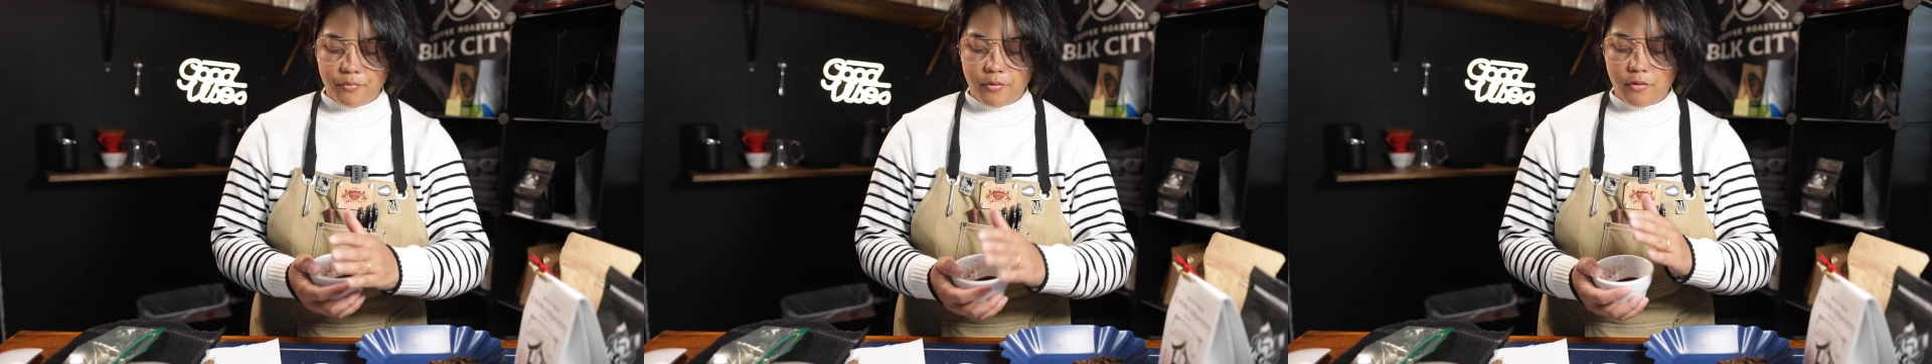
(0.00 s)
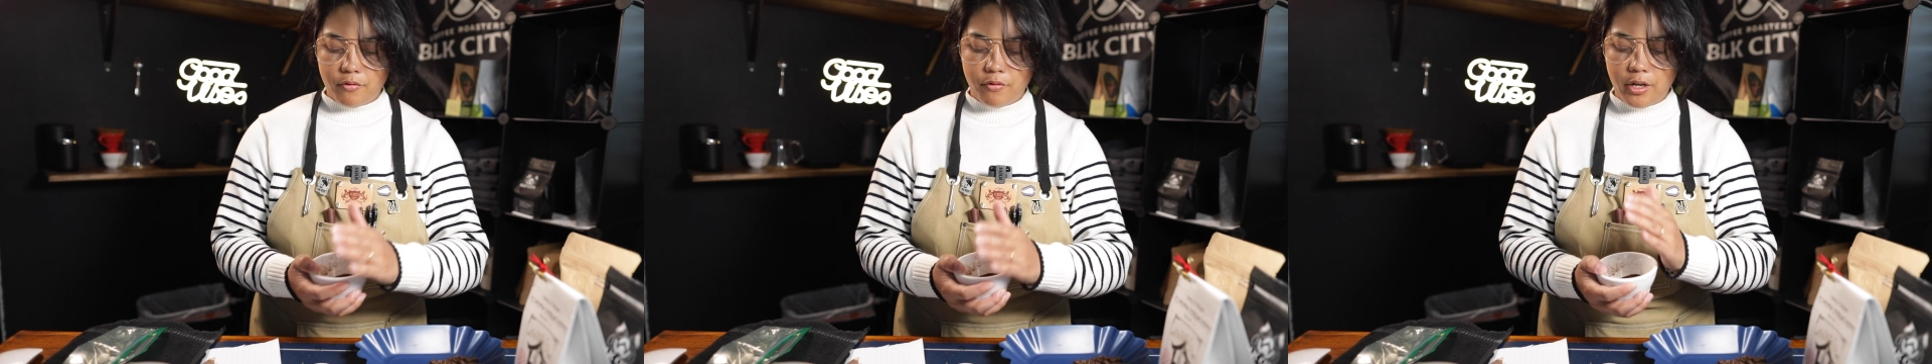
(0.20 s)

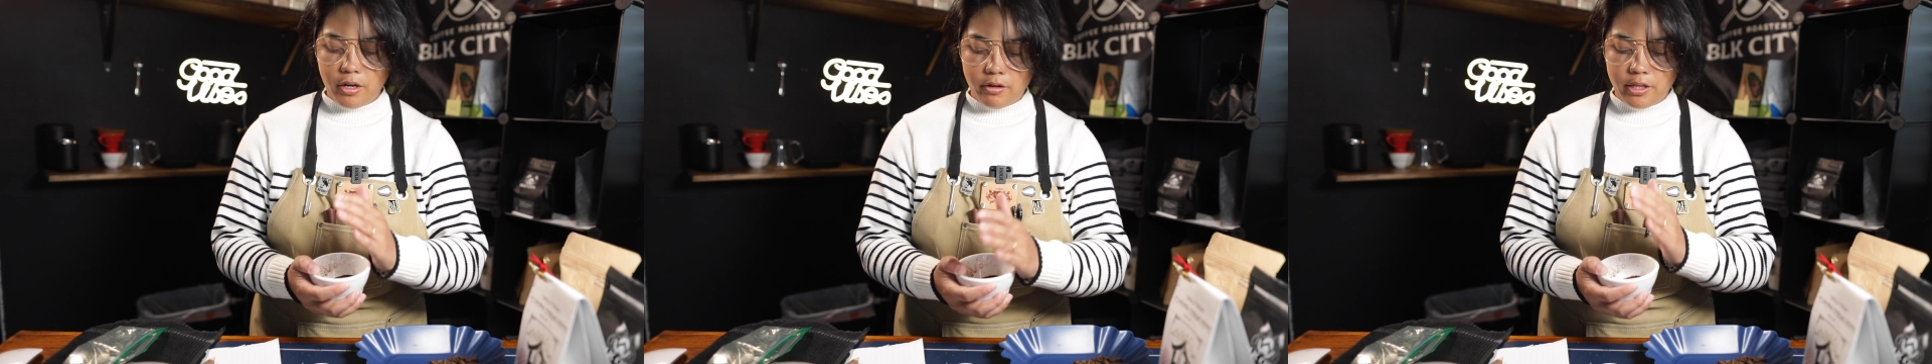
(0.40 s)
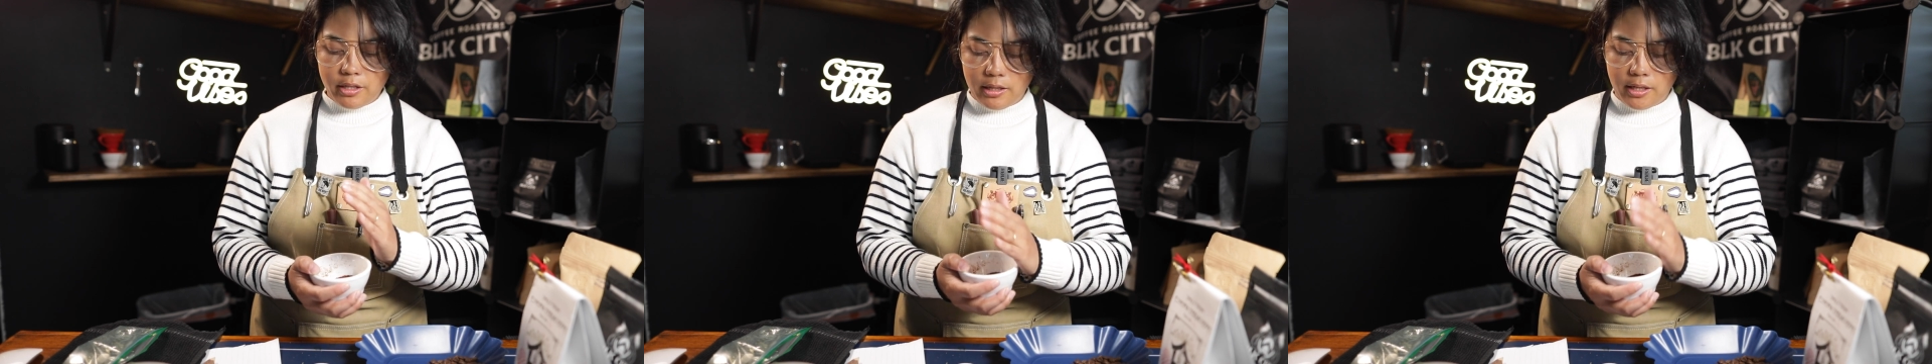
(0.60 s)

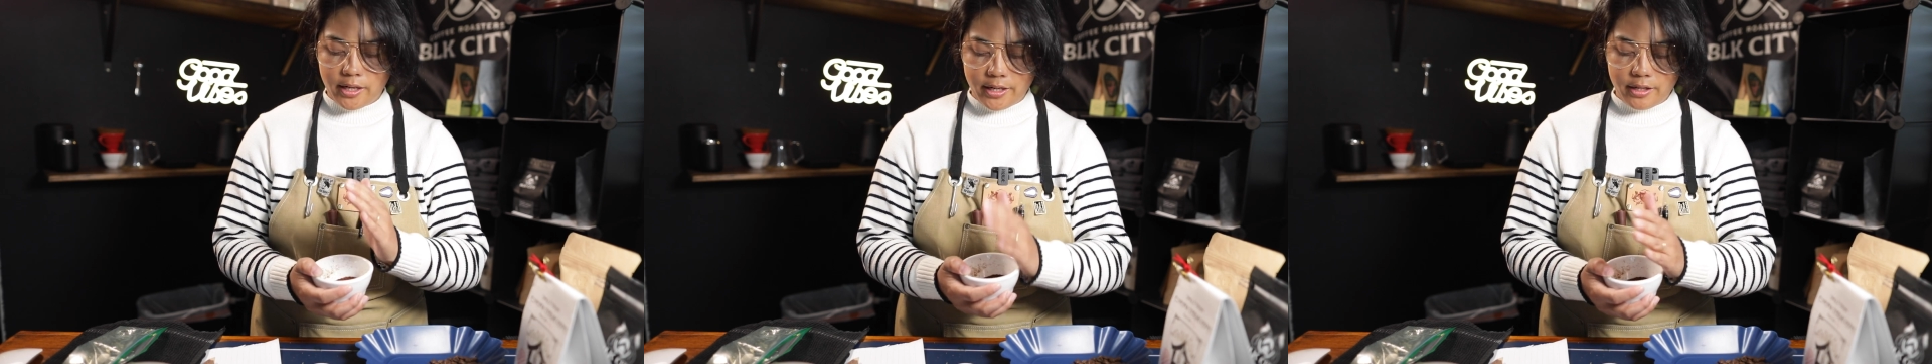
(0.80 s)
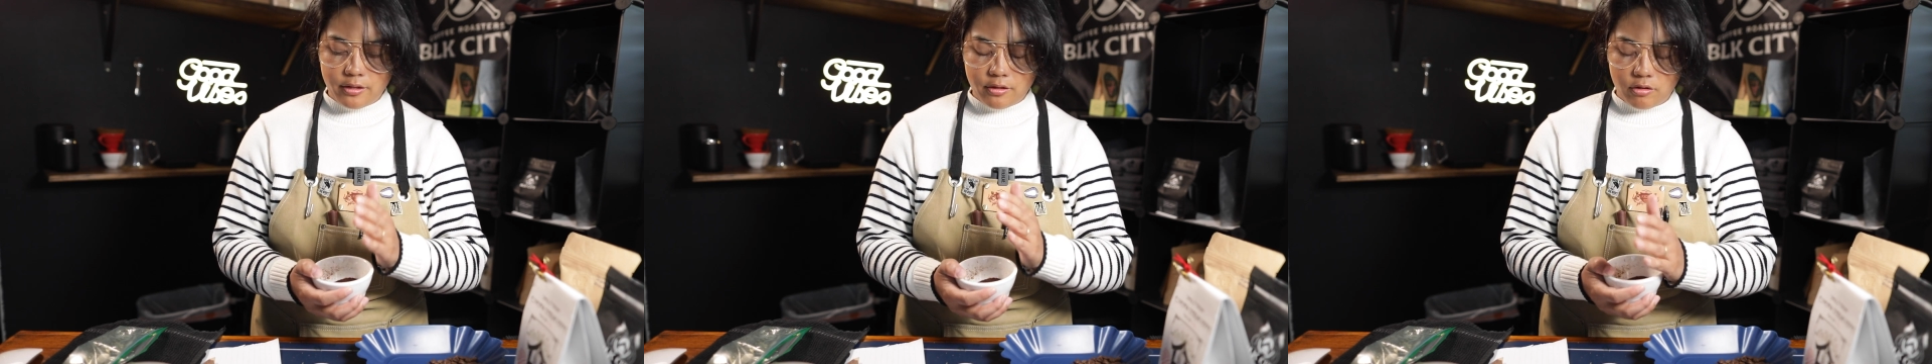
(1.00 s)
very
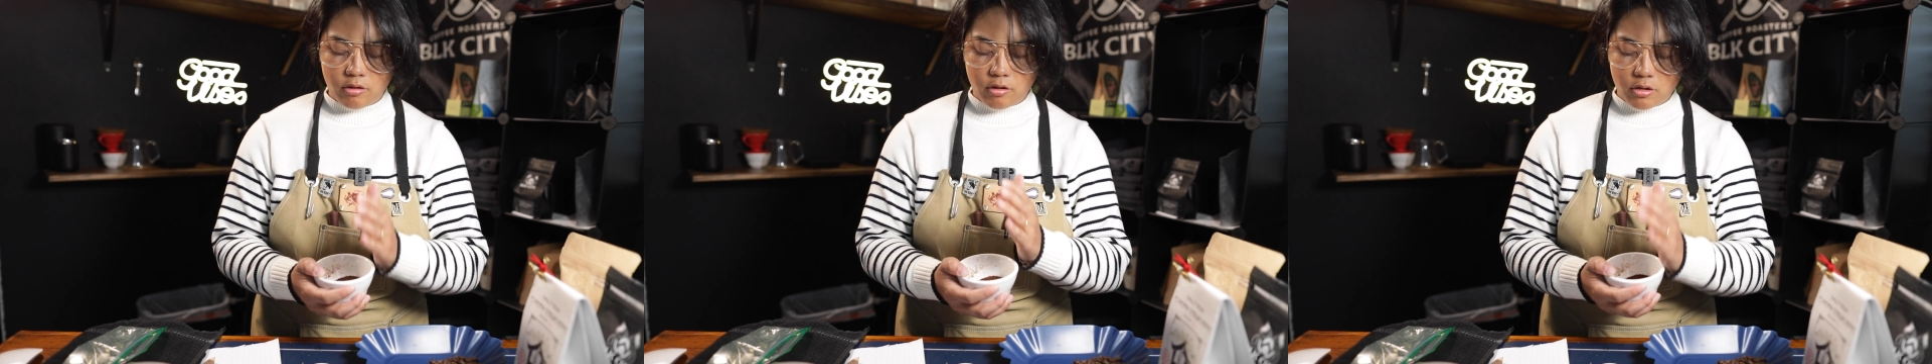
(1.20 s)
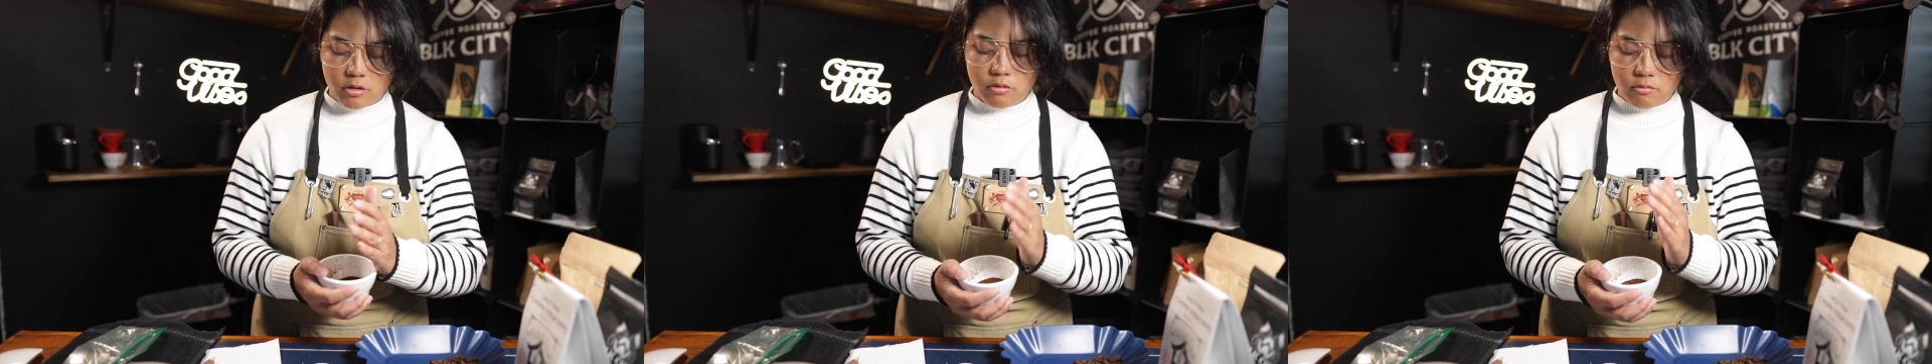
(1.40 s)
light
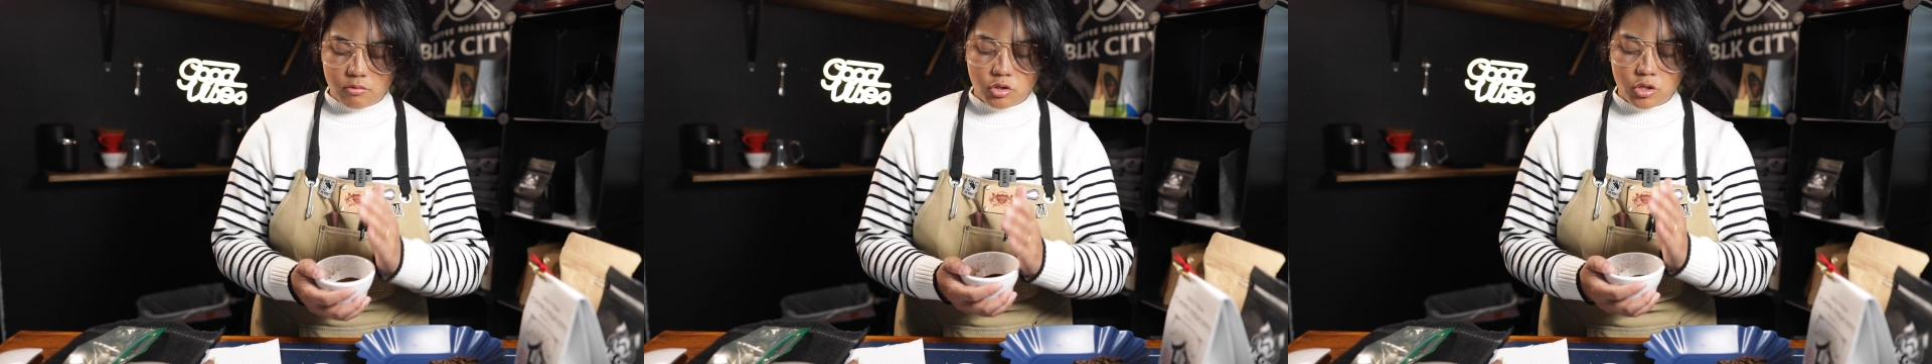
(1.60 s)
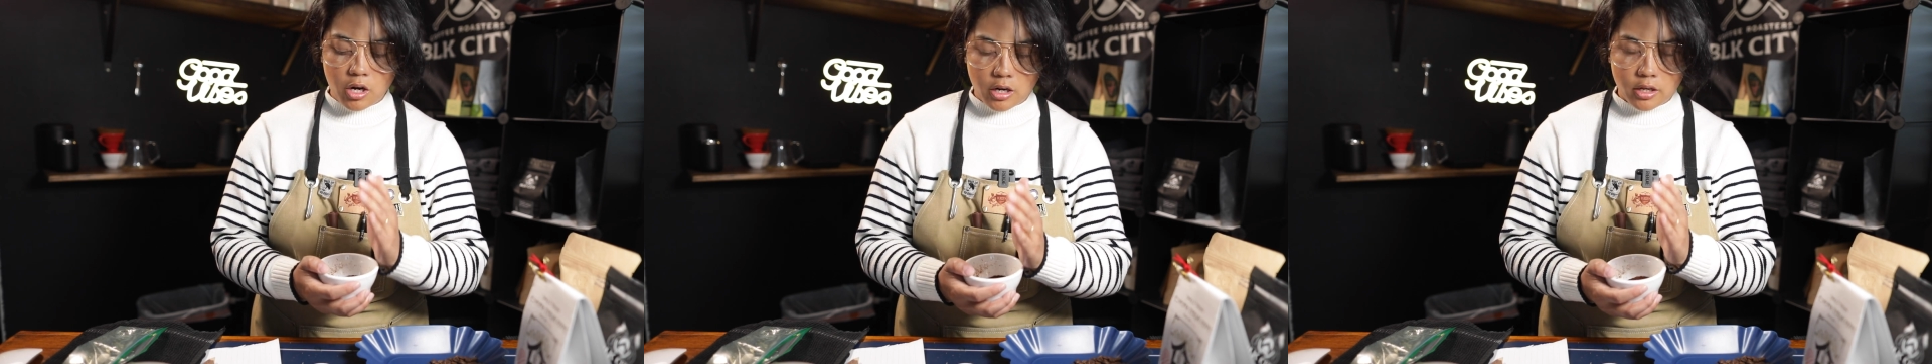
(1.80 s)
dark
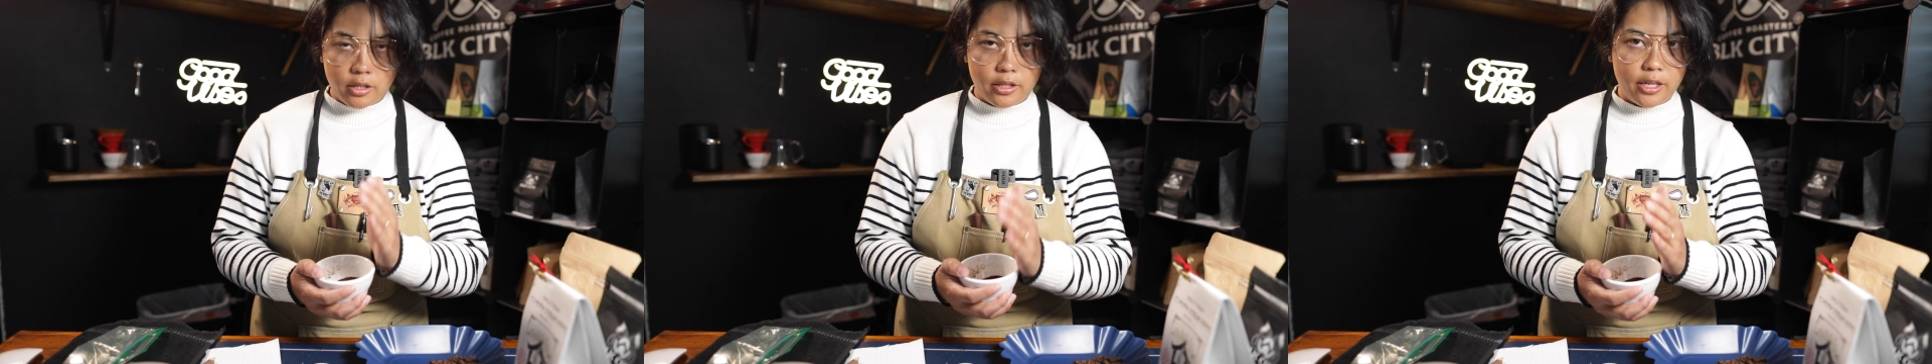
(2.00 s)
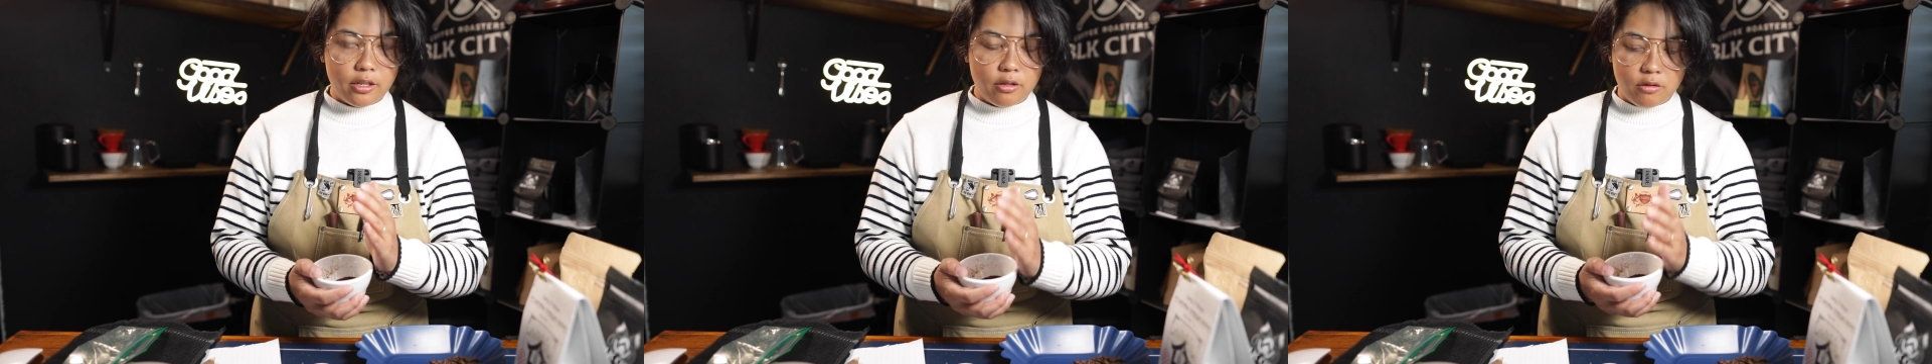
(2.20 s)

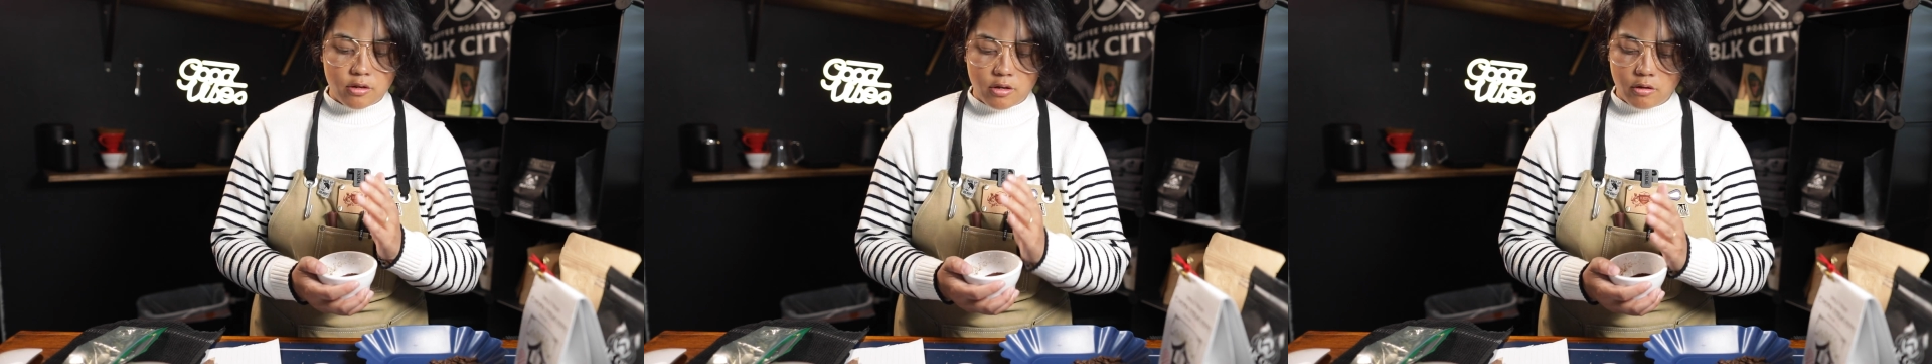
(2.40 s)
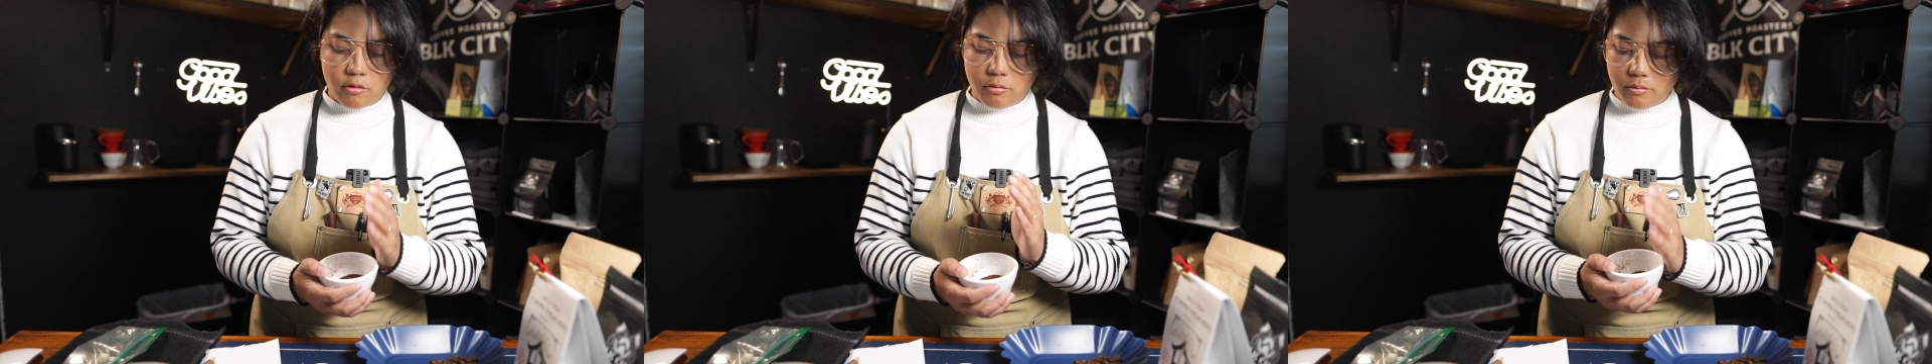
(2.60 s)
chocolate
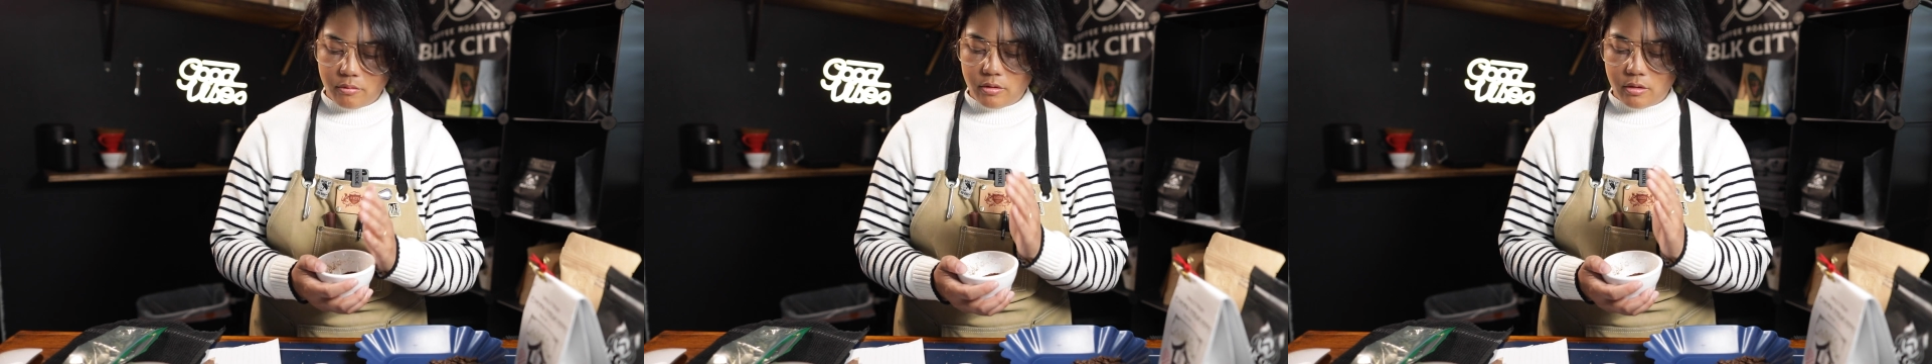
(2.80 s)
note,